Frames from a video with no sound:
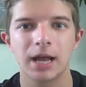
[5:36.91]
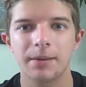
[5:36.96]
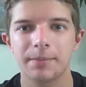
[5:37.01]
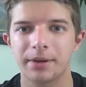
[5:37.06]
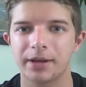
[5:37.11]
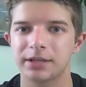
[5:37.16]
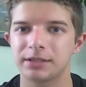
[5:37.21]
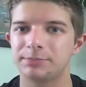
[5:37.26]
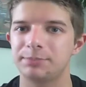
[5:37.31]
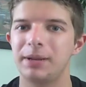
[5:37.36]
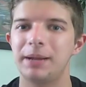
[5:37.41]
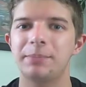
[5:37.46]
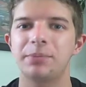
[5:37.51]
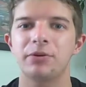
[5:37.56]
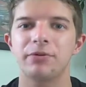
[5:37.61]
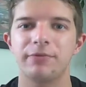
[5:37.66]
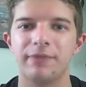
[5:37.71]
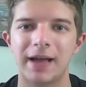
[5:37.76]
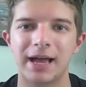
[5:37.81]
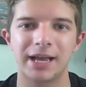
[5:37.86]
because
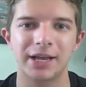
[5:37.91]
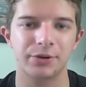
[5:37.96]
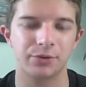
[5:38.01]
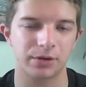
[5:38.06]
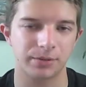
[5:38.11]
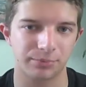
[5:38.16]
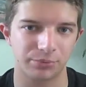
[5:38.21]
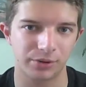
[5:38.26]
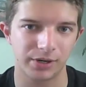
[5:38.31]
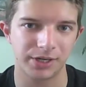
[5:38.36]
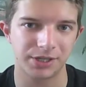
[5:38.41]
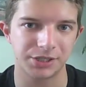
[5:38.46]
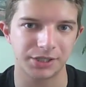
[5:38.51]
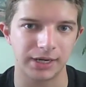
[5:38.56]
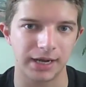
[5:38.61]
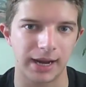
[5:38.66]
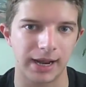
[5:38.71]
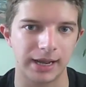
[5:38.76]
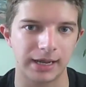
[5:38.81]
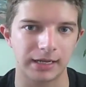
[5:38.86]
people value and
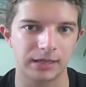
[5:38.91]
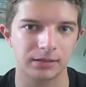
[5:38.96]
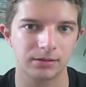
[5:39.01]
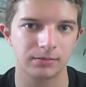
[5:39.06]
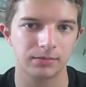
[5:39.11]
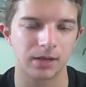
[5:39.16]
appreciate